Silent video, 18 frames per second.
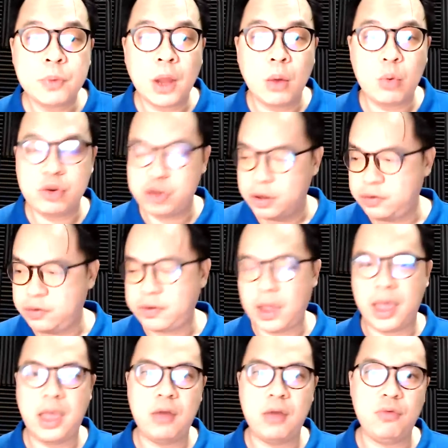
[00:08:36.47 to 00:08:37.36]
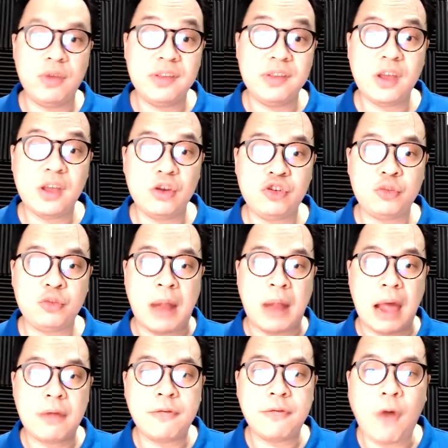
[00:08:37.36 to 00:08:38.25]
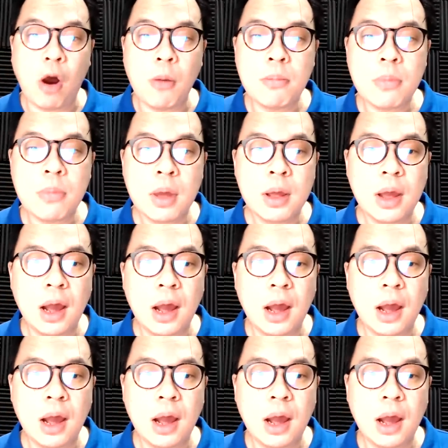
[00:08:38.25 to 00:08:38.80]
which is a research platform,